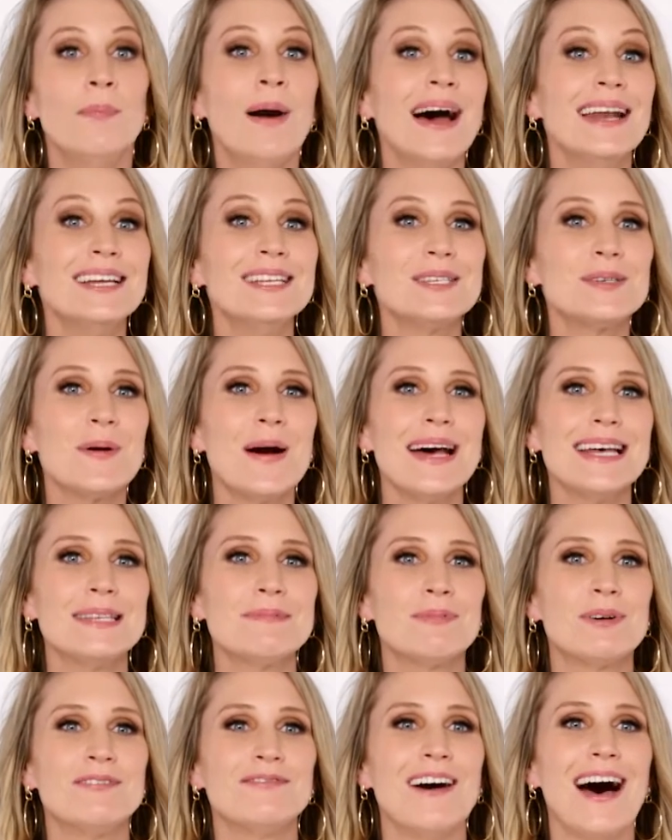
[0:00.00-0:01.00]
Punnett squares
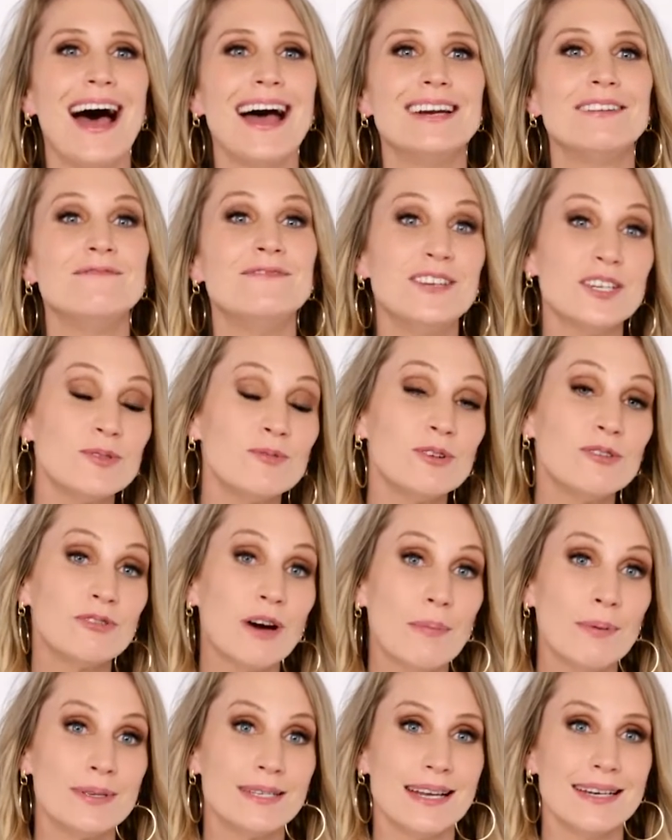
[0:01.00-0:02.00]
provide a visual
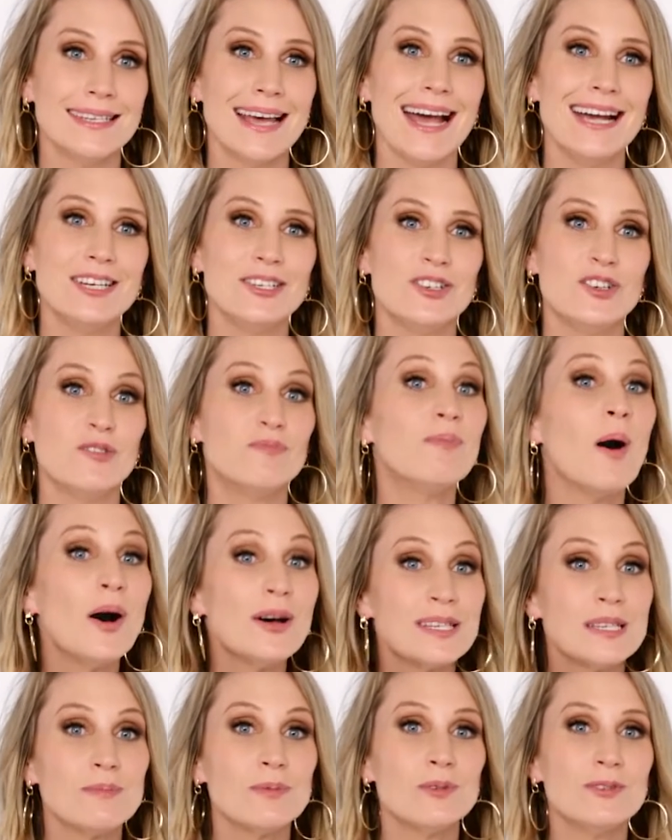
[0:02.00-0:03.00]
representation of
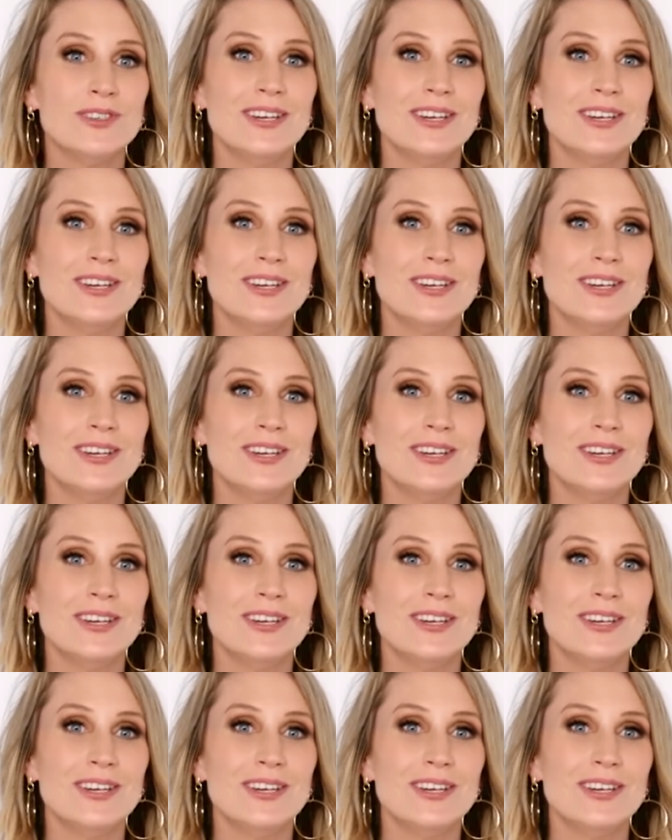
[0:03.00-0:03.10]
possible